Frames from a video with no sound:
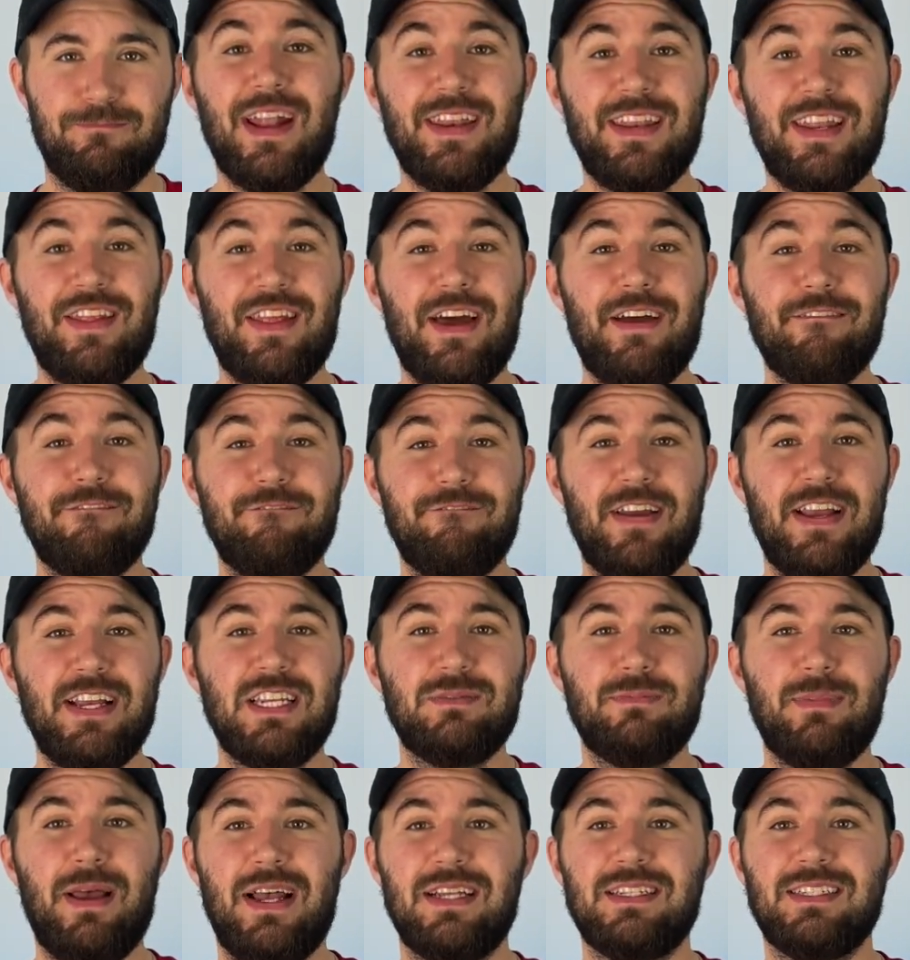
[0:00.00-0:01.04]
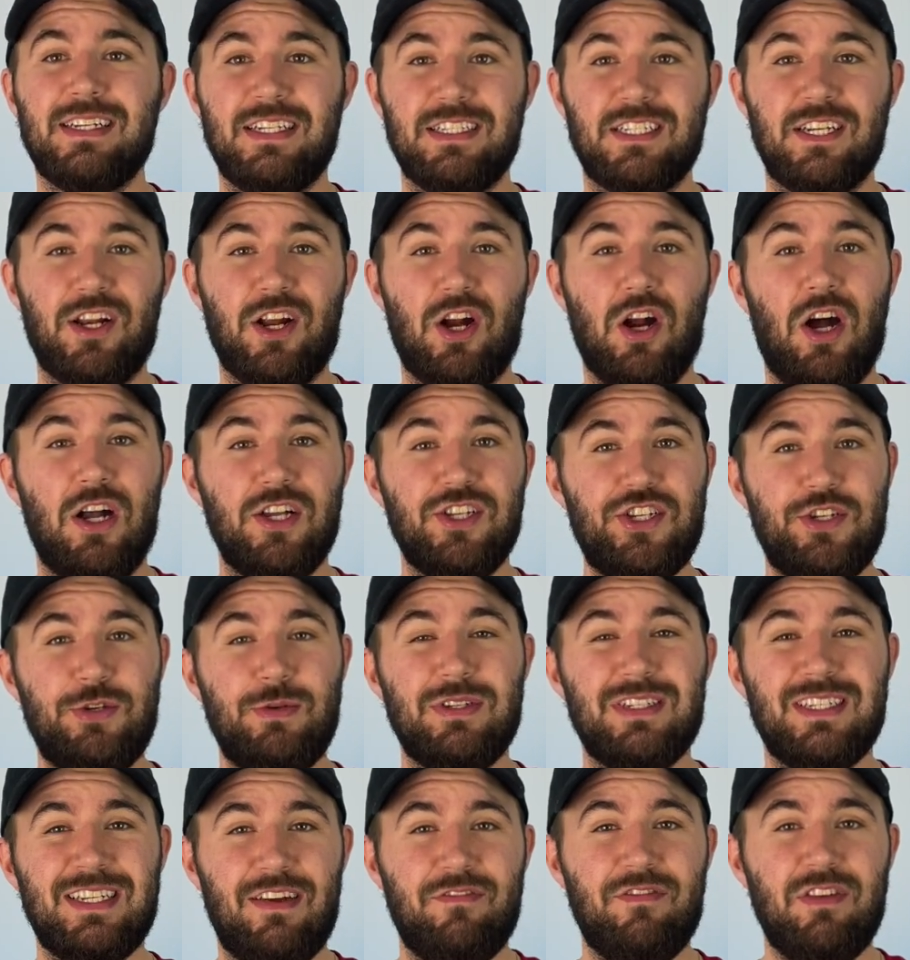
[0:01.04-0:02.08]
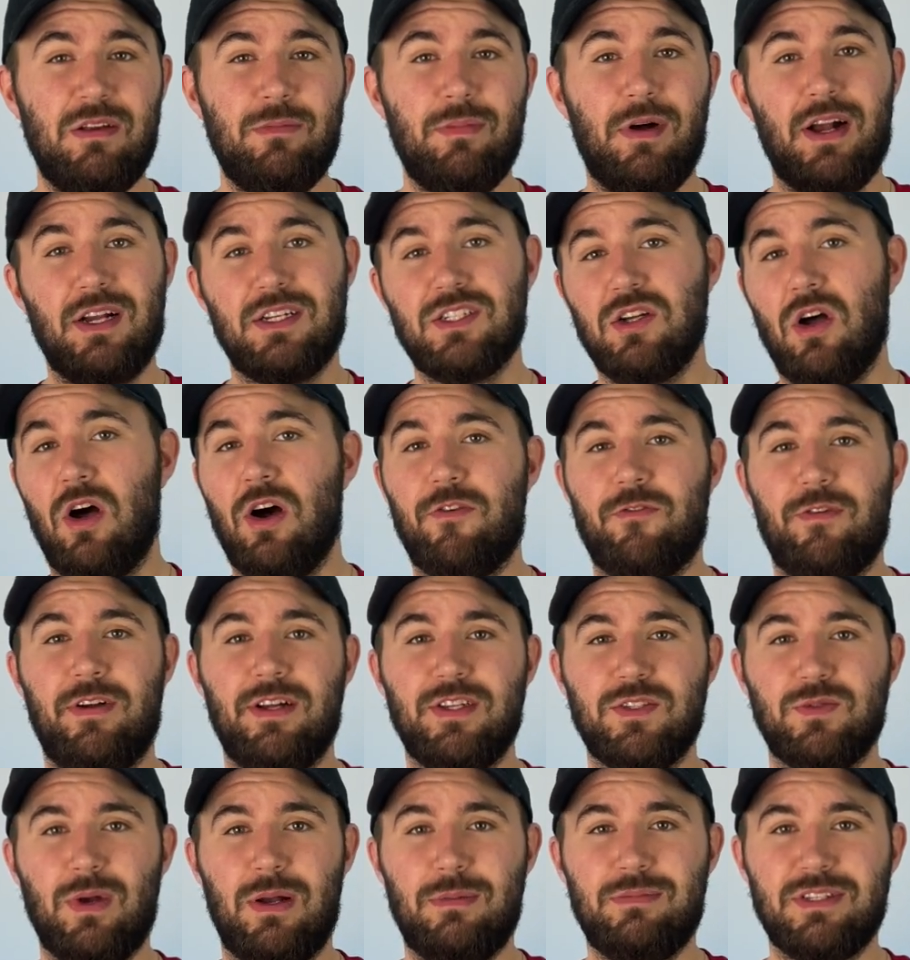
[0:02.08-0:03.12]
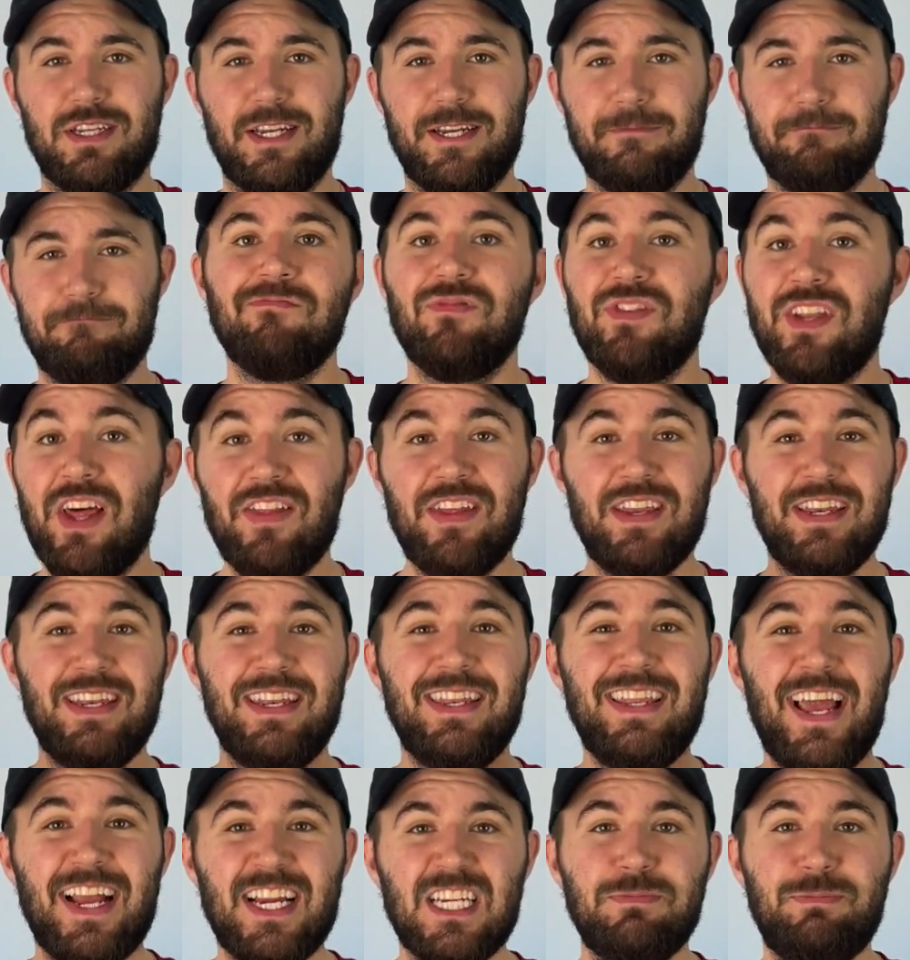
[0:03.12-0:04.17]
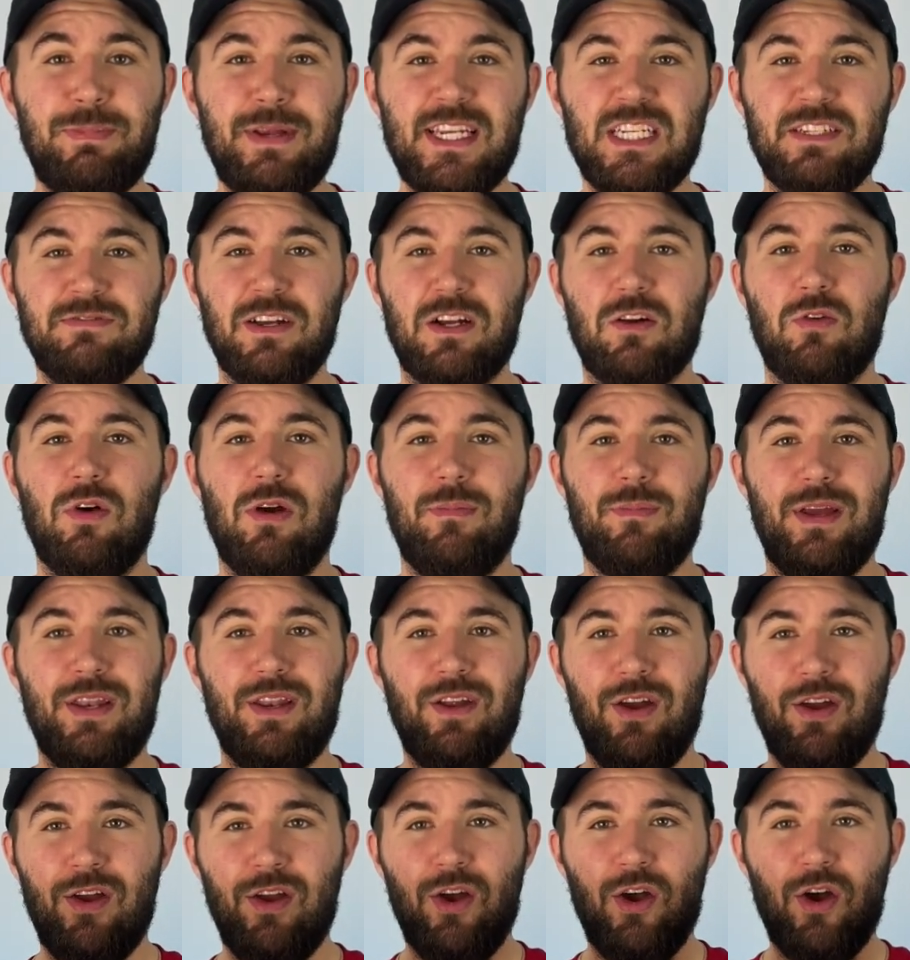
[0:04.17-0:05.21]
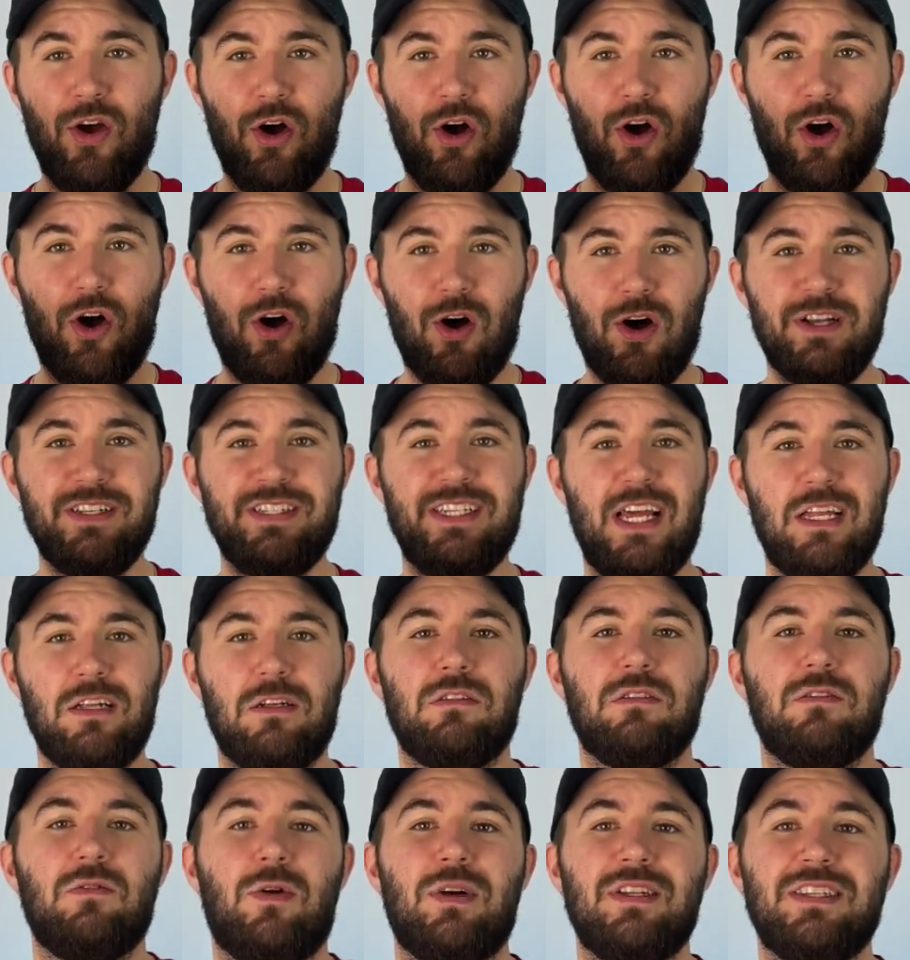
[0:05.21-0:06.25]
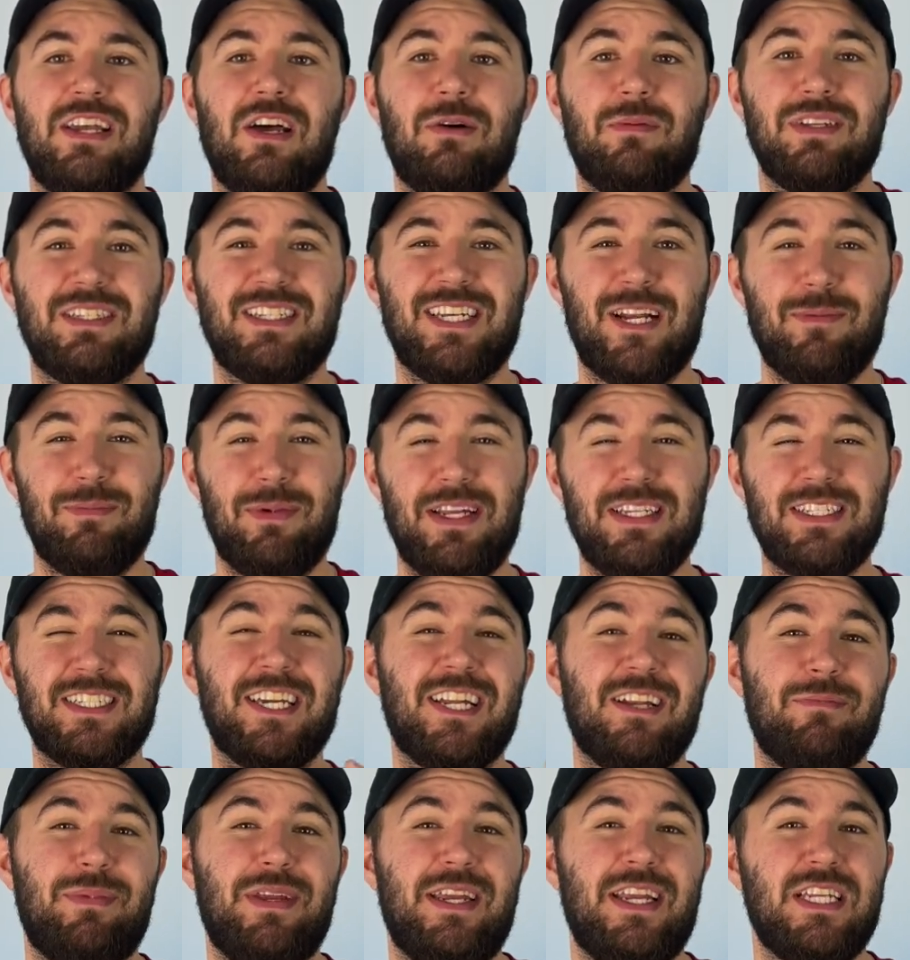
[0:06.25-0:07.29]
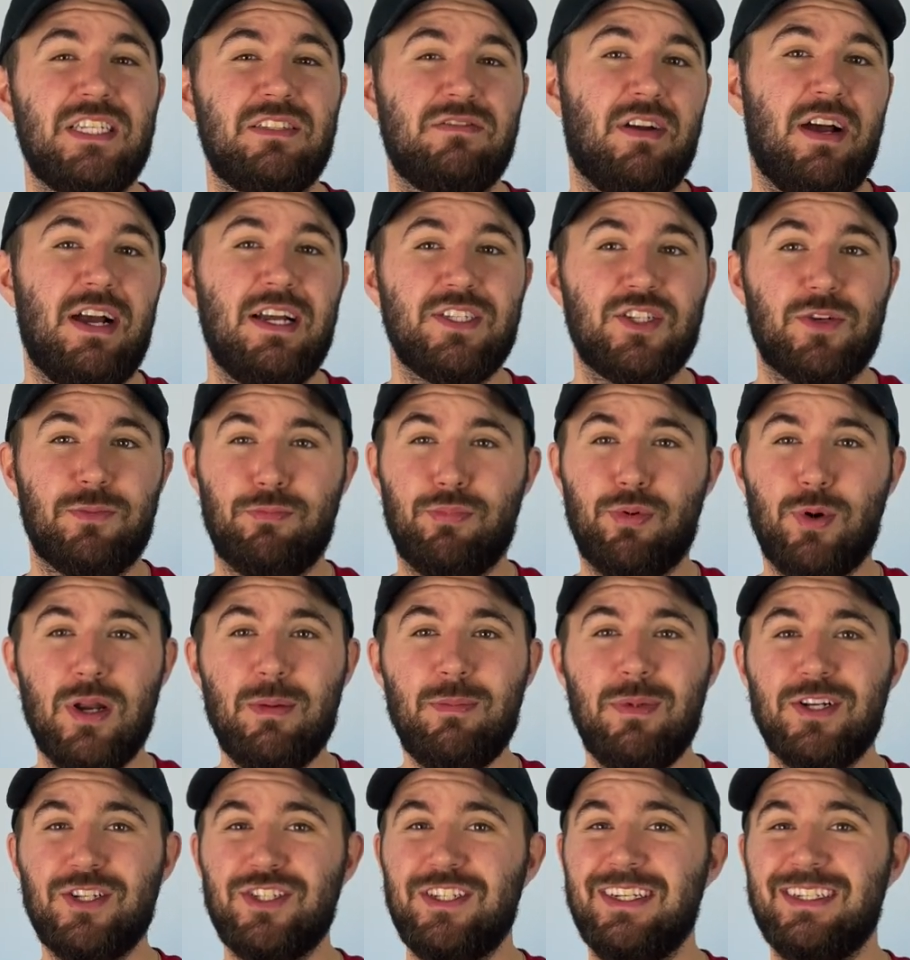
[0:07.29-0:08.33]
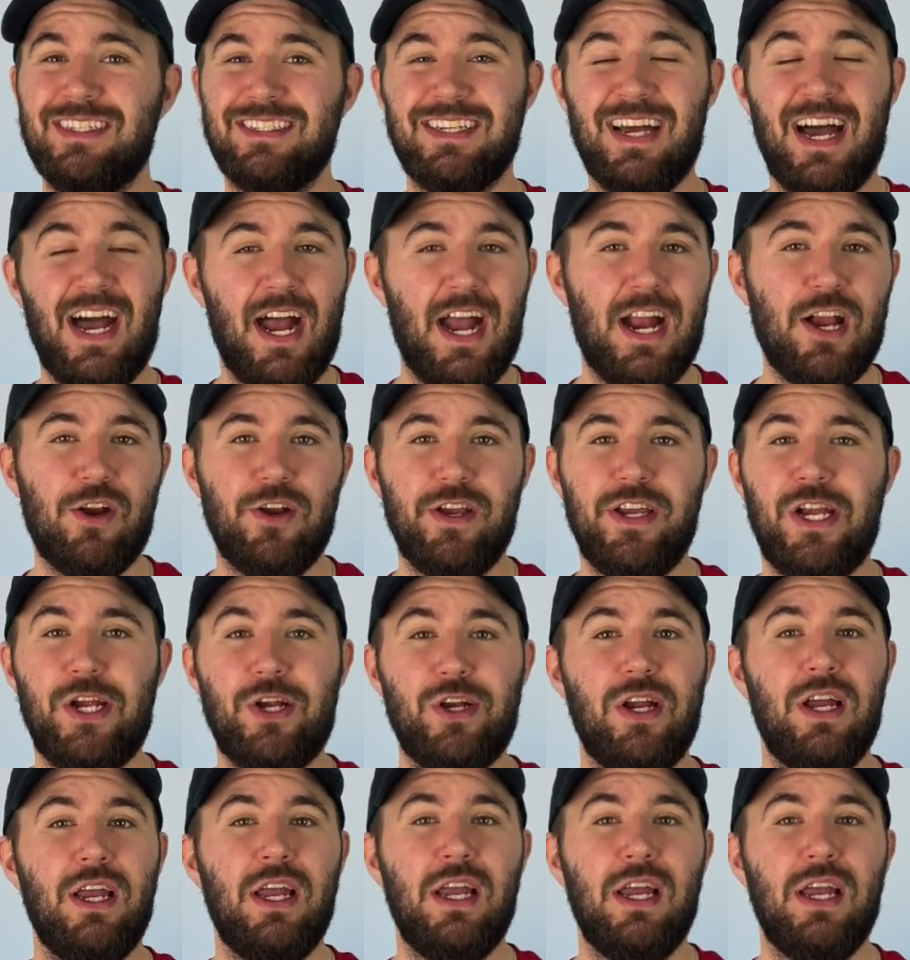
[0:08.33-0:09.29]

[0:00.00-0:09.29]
Now that face mask is gonna cost you $70 on Riddell's website. Now the next piece of equipment on Taylor Lewan's helmet setup is gonna be his visor. Pretty much the entire year,